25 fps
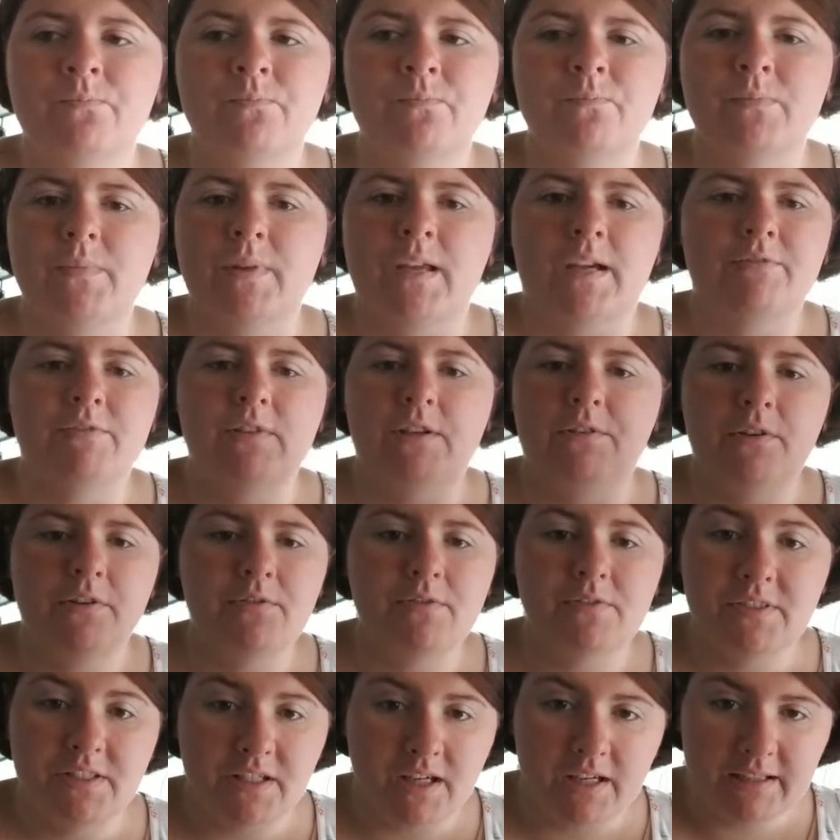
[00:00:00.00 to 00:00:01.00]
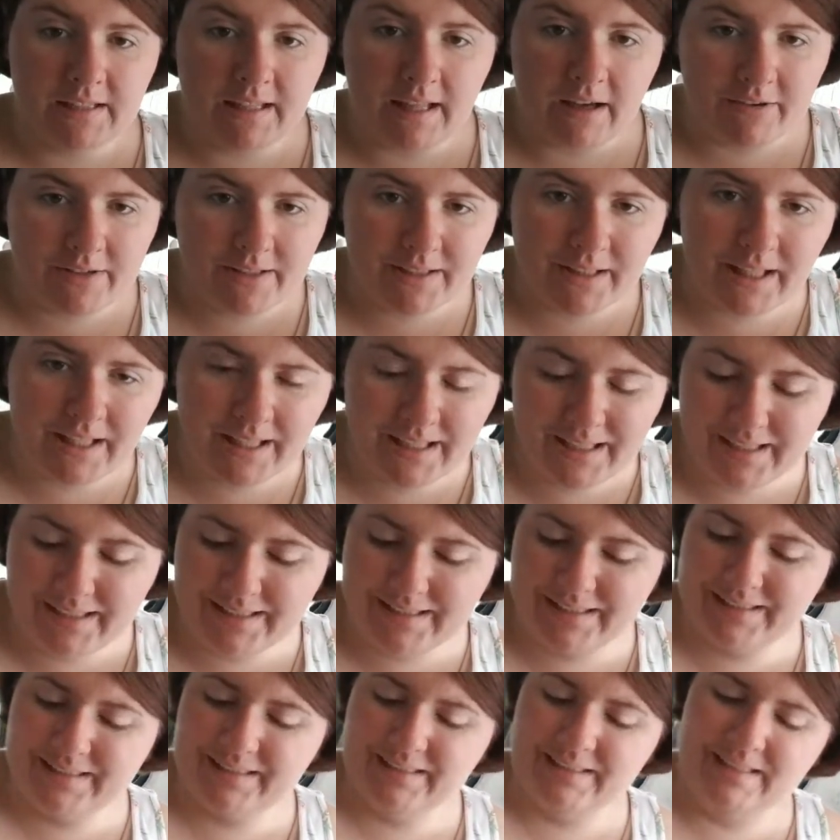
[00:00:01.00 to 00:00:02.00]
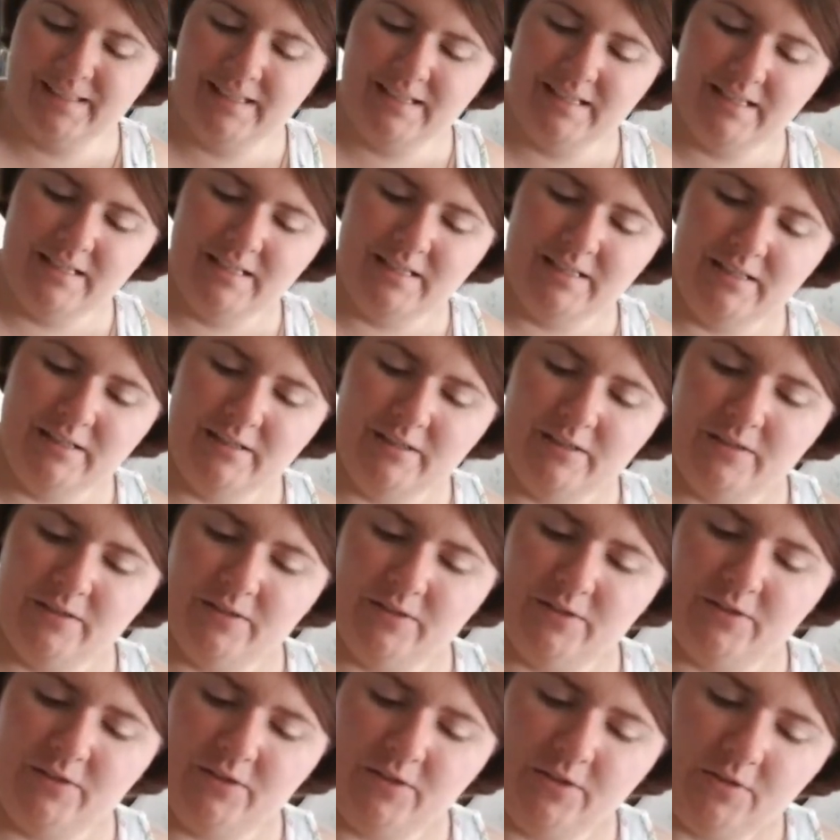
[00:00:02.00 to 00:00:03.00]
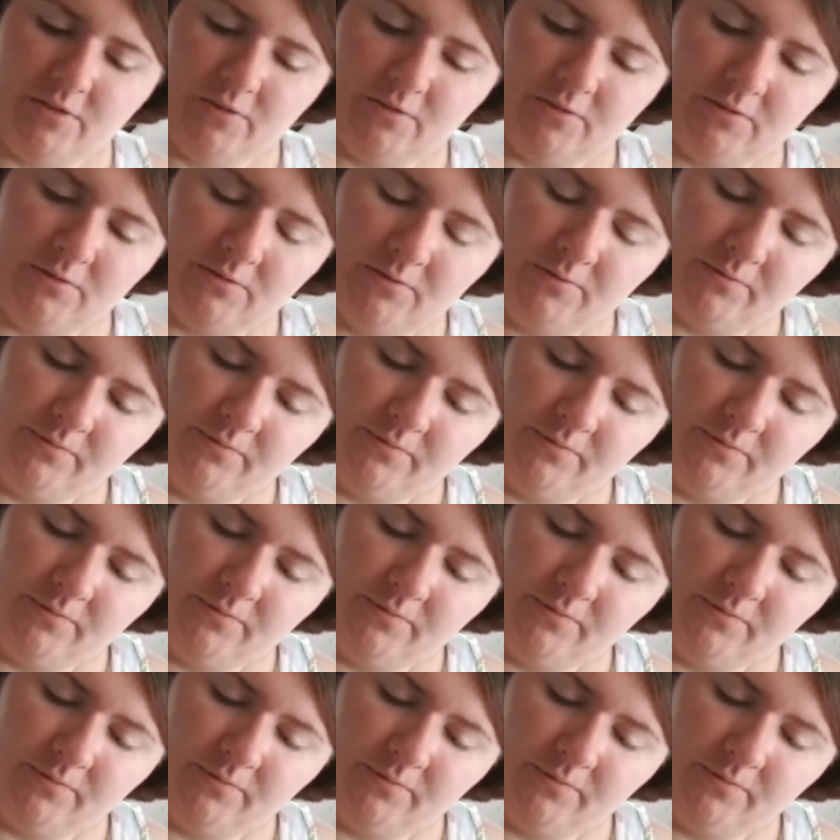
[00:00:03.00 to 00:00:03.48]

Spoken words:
I've never even done calculus. So